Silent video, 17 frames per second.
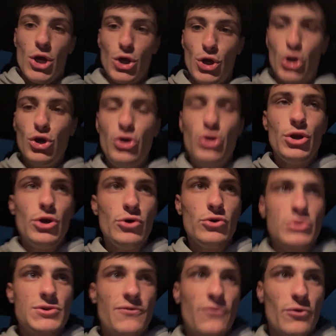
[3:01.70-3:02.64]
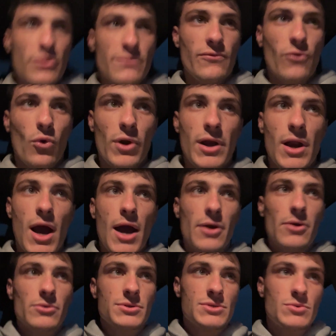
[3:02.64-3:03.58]
good news for the
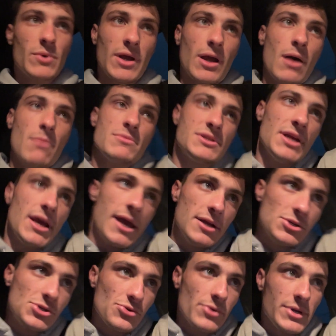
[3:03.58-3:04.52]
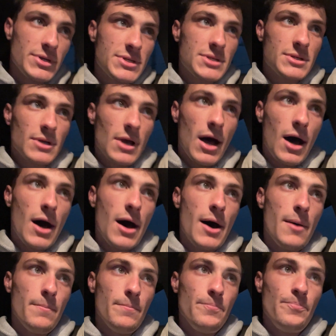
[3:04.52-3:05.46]
49ers when it comes to injuries.
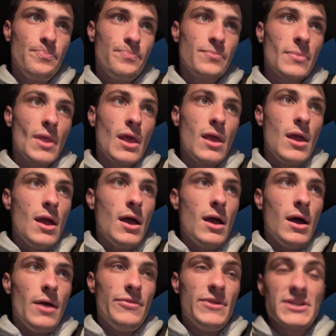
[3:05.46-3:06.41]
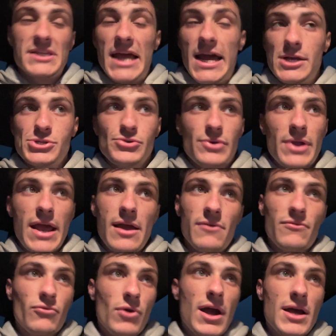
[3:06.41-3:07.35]
This extra day
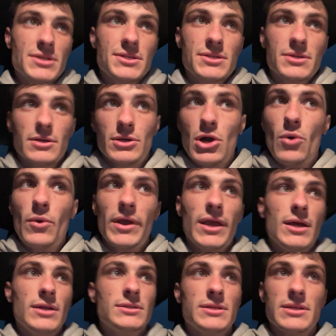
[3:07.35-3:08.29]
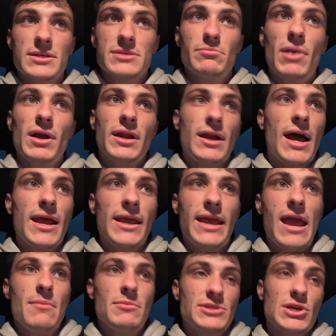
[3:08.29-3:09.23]
of rest going into this Monday night
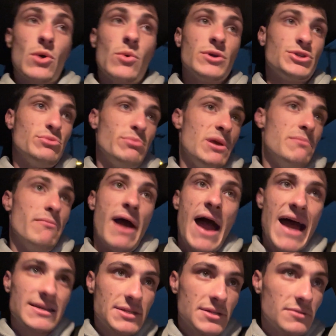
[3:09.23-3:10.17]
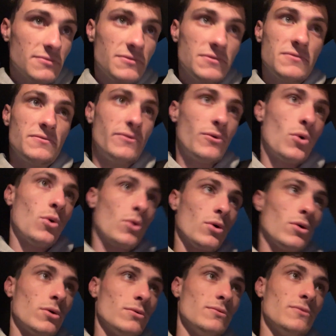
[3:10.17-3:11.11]
game is going to be massive
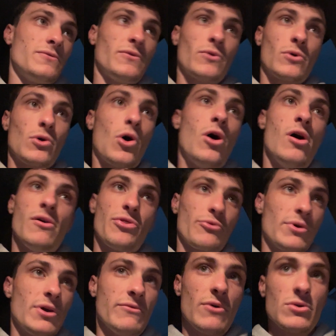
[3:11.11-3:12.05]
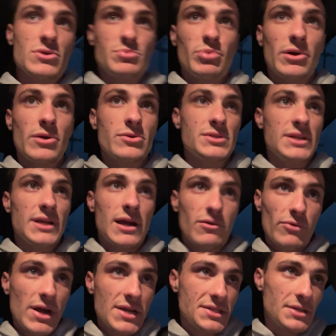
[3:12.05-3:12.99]
for all three of those players to get
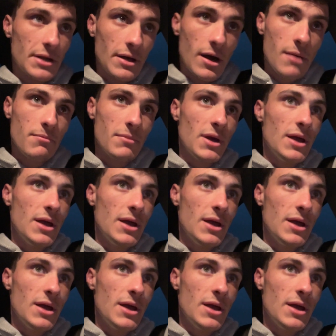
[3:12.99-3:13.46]
rested up.